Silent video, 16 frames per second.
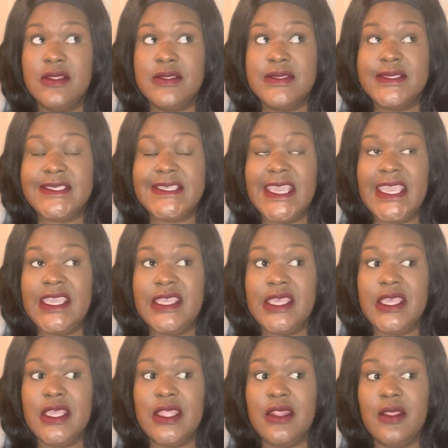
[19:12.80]

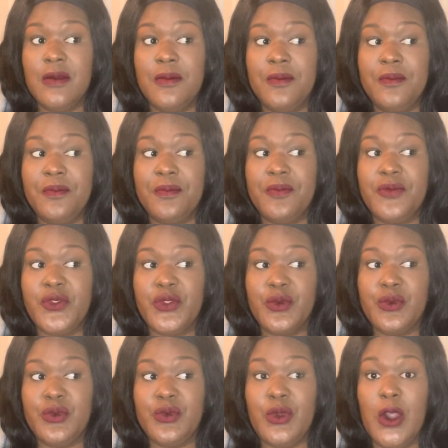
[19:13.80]
taken
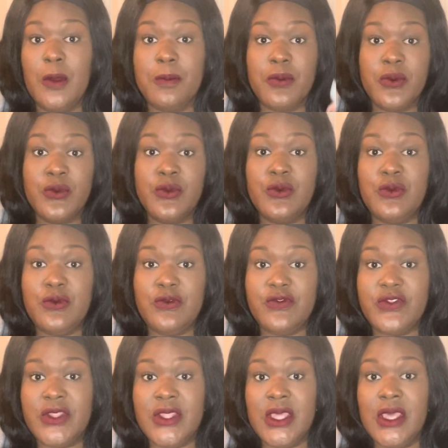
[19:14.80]
through approved